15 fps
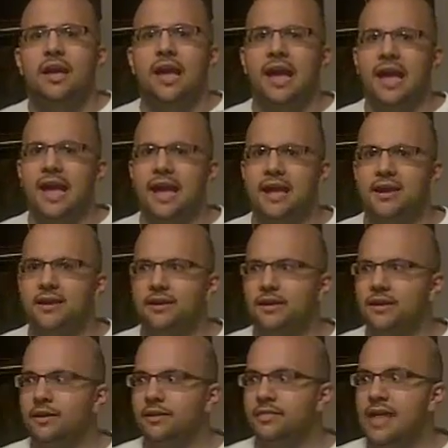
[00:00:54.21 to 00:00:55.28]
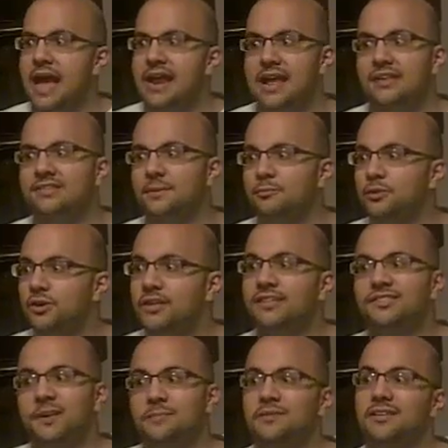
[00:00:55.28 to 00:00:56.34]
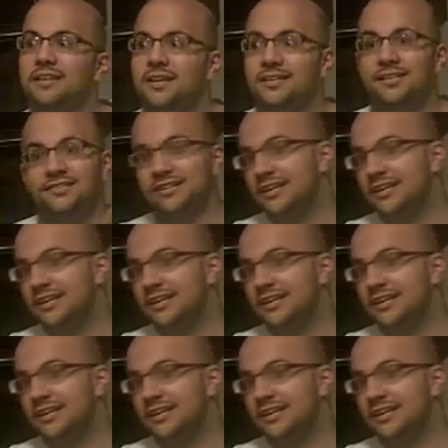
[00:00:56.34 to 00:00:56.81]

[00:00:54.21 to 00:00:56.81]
And that ends up looking something like this,